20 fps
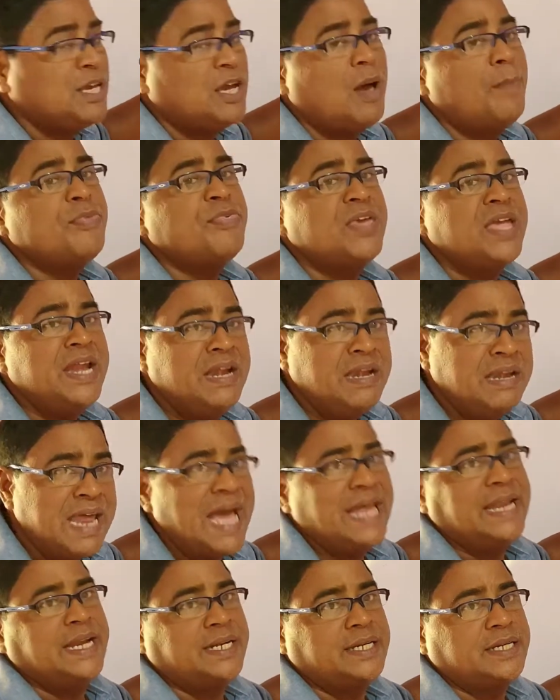becomes
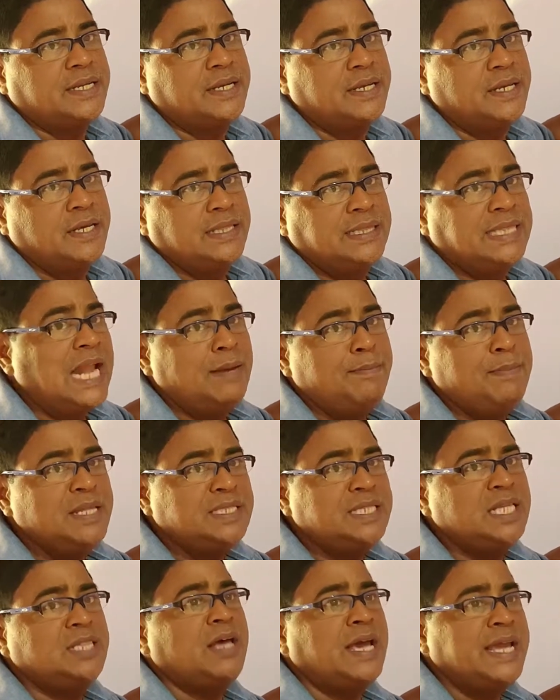indirect. That
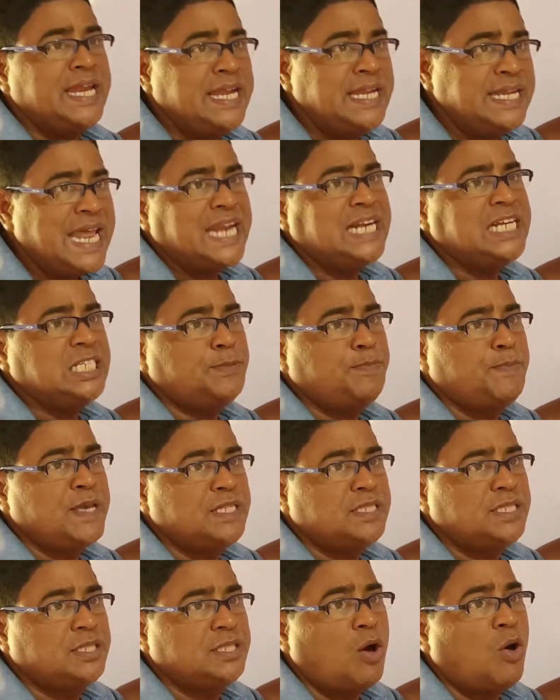means in the indirect
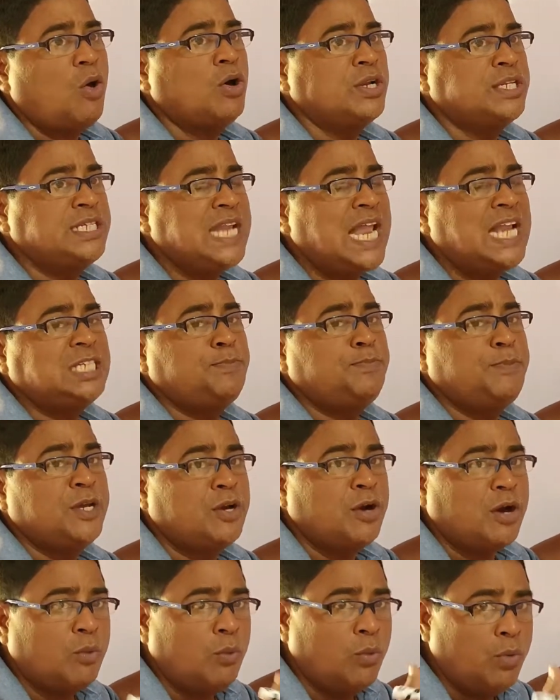speech, the original
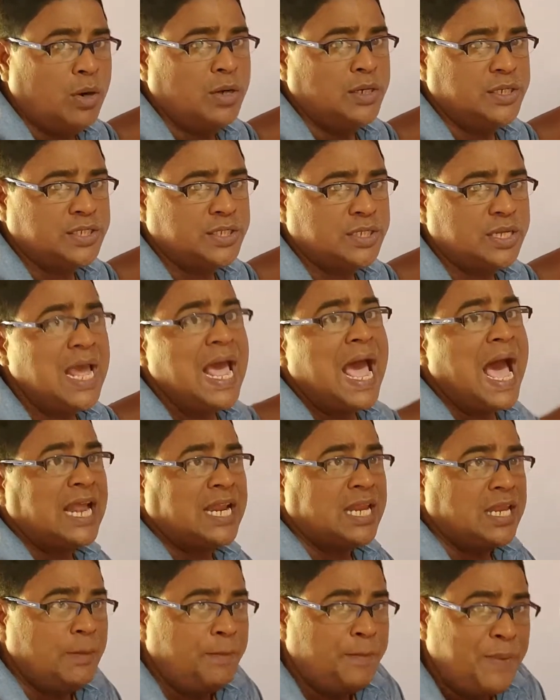speaker words are
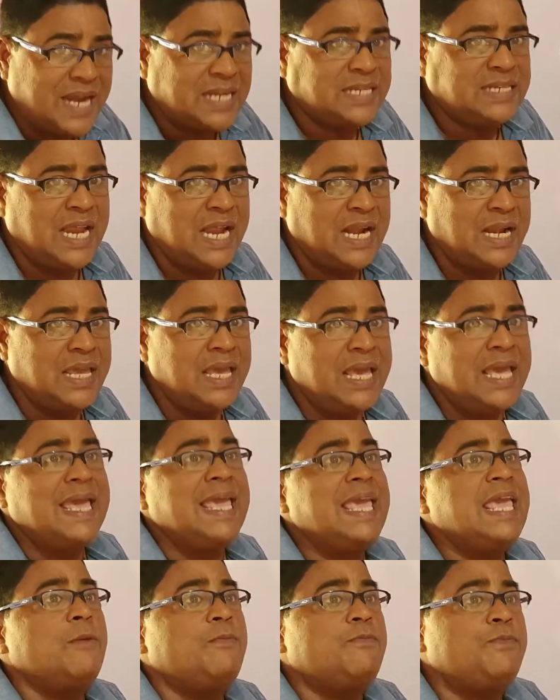effected
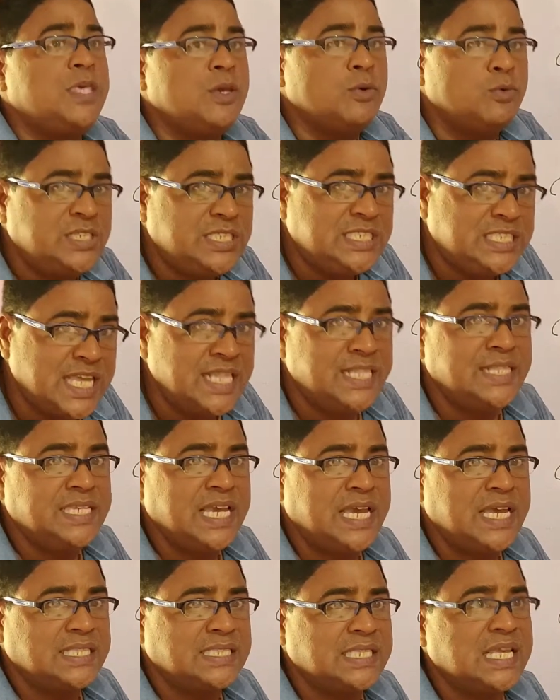a few
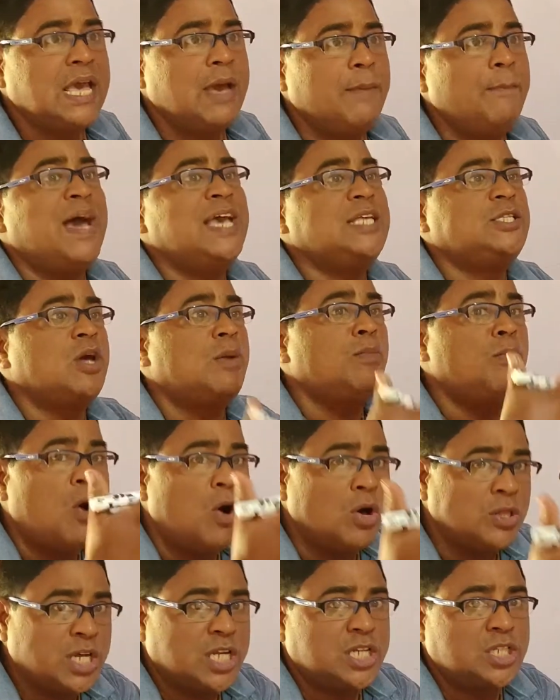changes by some
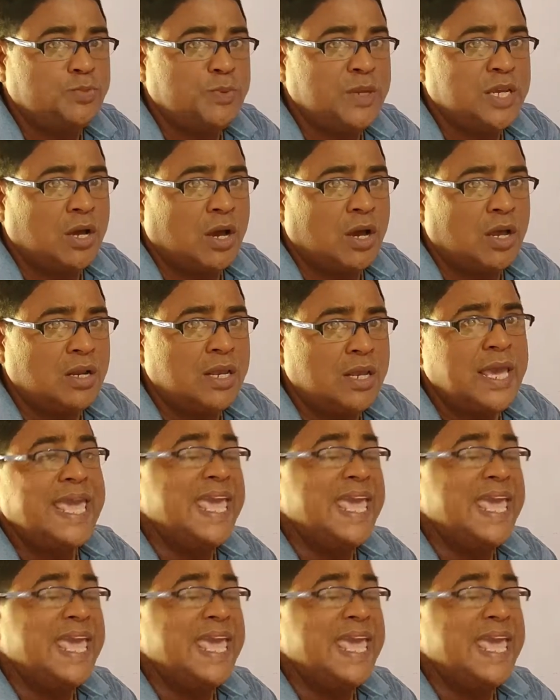other speaker